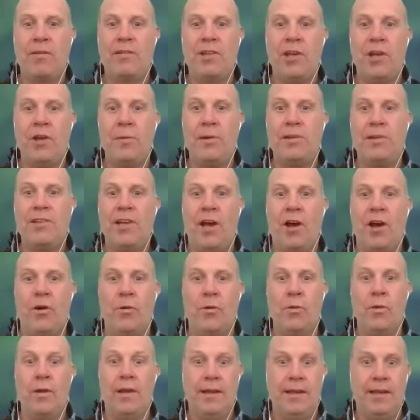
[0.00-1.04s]
So, who is
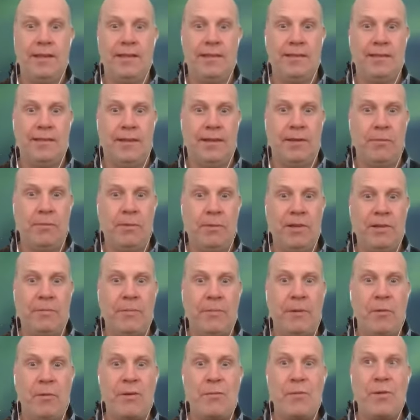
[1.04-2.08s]
whole, Lisa? Which
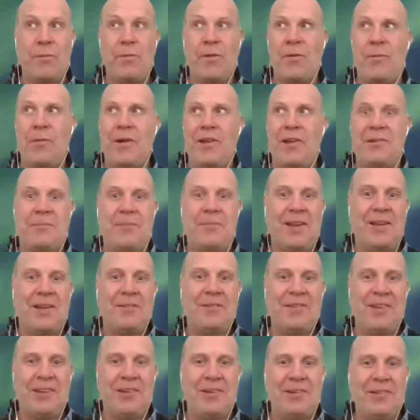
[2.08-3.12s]
bit, which, which, bit of
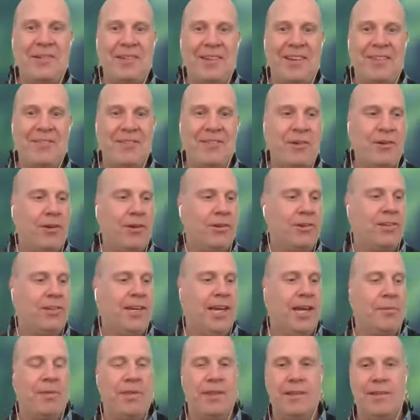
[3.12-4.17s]
you have you not
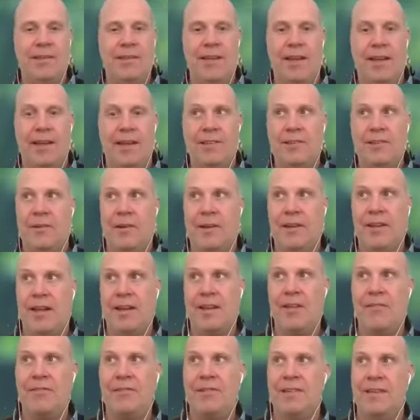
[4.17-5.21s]
shared with us yet? So, I'd, I'd
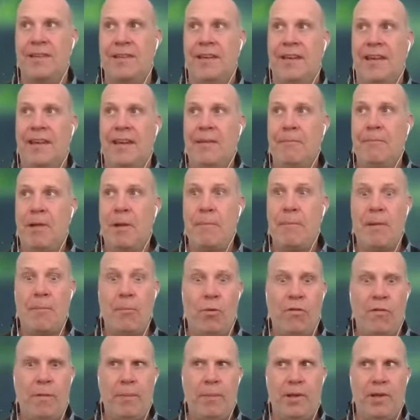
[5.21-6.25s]
love to make a bit
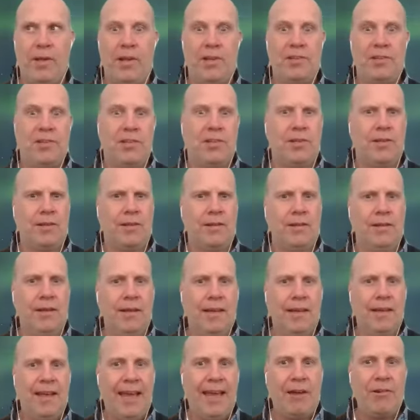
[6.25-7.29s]
more of a personal
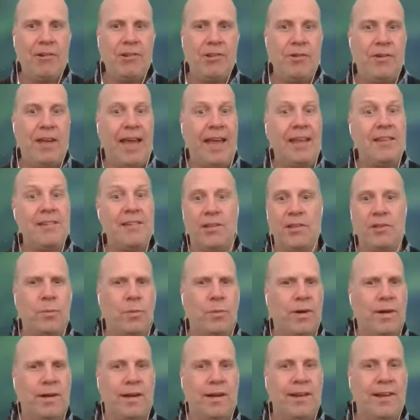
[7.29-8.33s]
how did you get into this
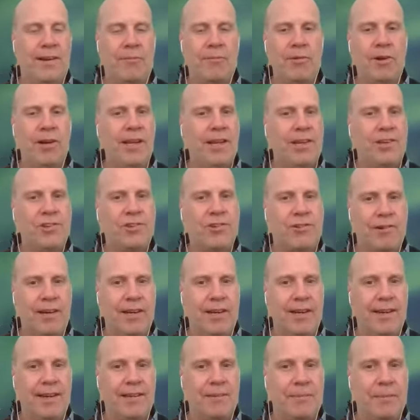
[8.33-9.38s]
work? I'm really
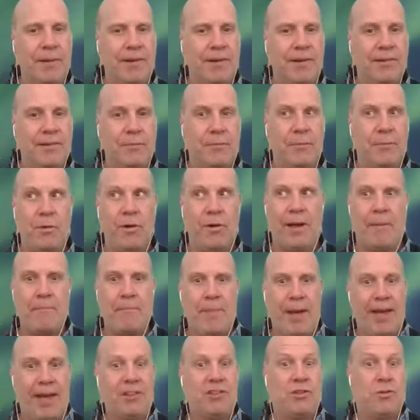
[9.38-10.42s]
intrigued because we'll come
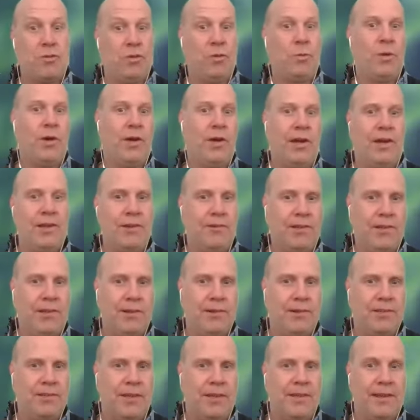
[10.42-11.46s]
back to the work you do
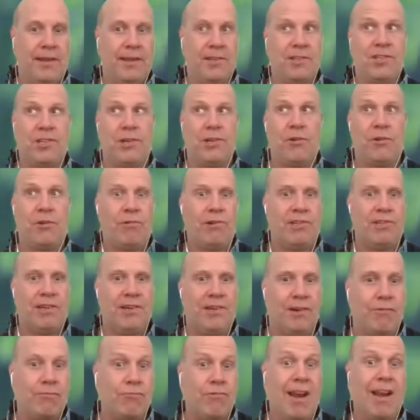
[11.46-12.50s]
because I think it's so
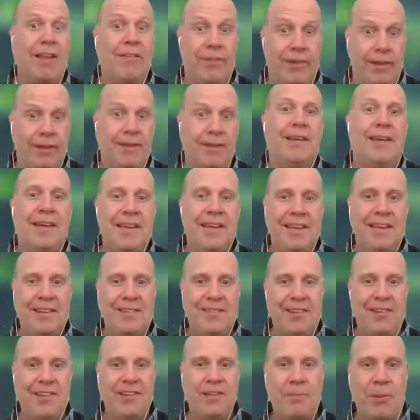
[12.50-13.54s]
critical and relevant
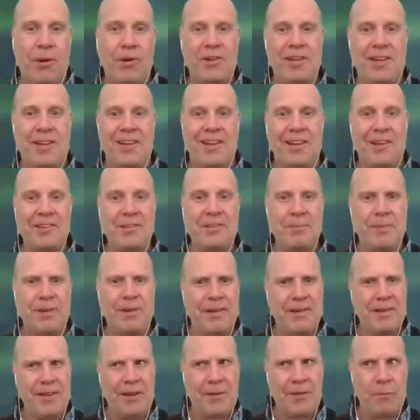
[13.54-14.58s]
for this podcast.
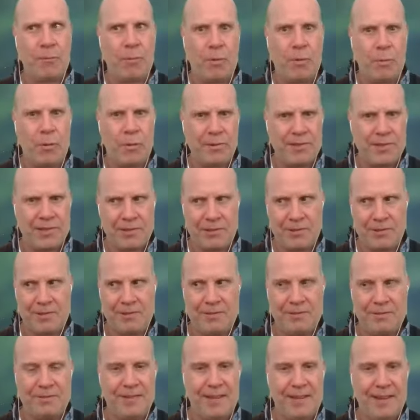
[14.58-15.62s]
But you know, what, what was the sort
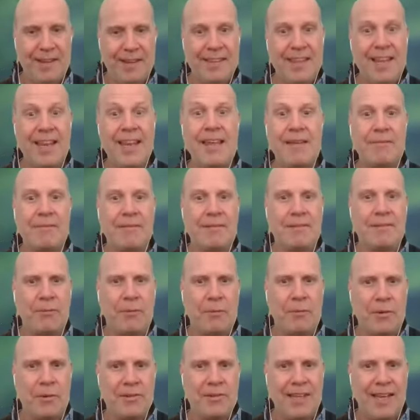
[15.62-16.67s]
of the lit,
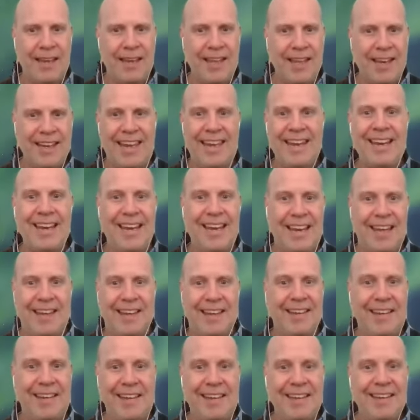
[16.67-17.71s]
what was that little
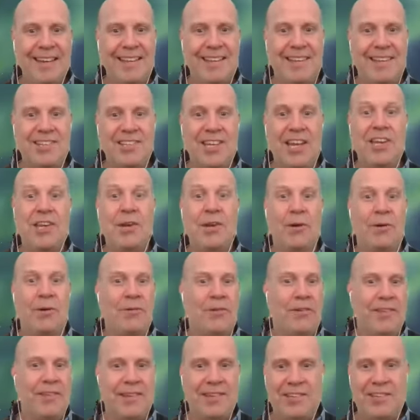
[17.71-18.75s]
kindling that set you off
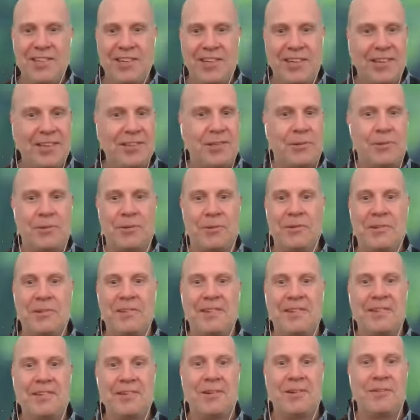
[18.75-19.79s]
on this journey towards
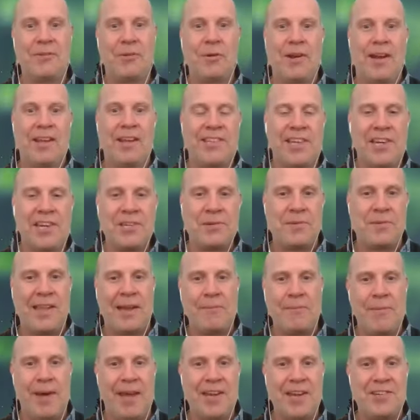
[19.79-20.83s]
sort of organisations
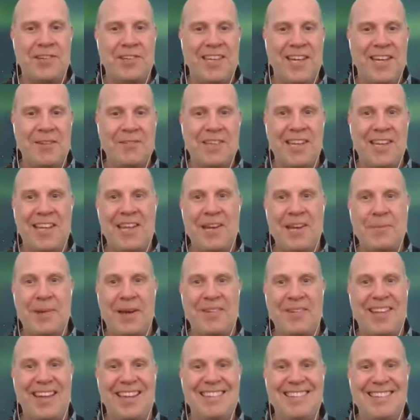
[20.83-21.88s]
without managers? I'd love to learn
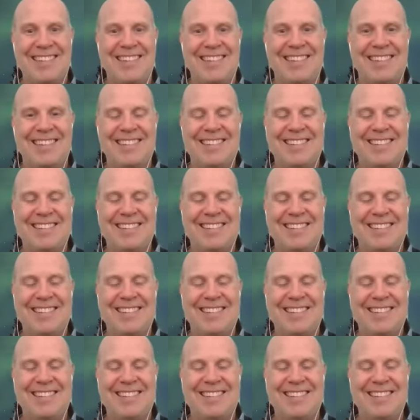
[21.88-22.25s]
about that today.